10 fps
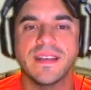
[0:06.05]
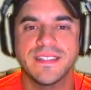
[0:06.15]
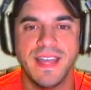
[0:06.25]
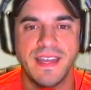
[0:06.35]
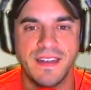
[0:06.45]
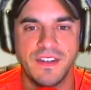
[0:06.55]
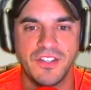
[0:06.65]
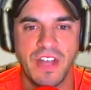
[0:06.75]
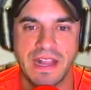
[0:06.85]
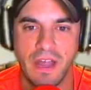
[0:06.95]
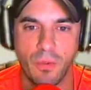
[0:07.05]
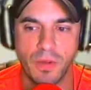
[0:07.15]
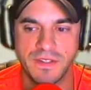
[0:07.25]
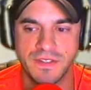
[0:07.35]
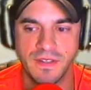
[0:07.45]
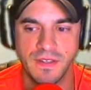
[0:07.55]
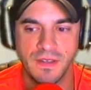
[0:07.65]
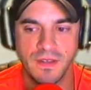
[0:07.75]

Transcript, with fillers: Excited to check out what's